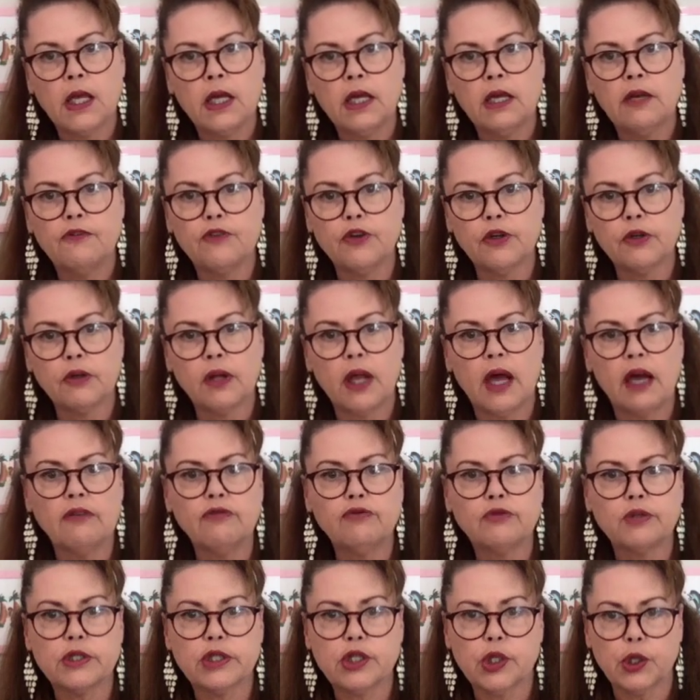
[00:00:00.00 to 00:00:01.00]
If your
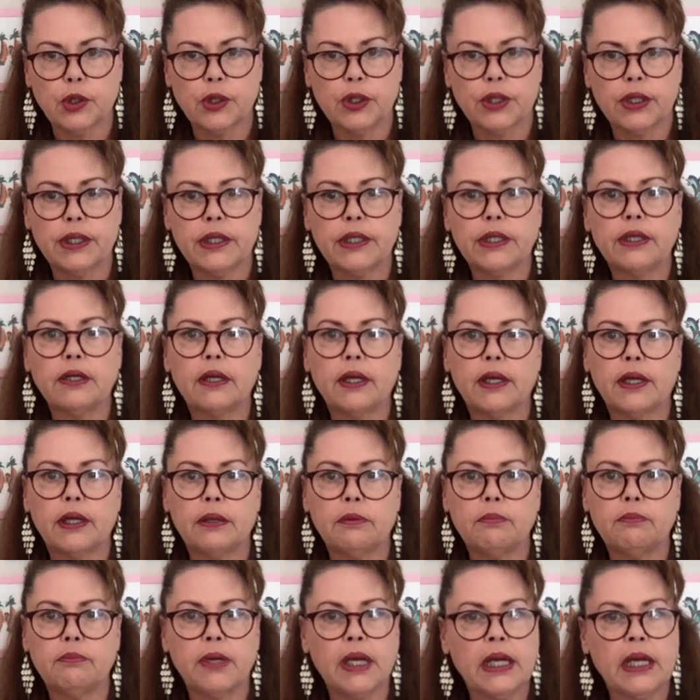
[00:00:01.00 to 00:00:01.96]
life was good and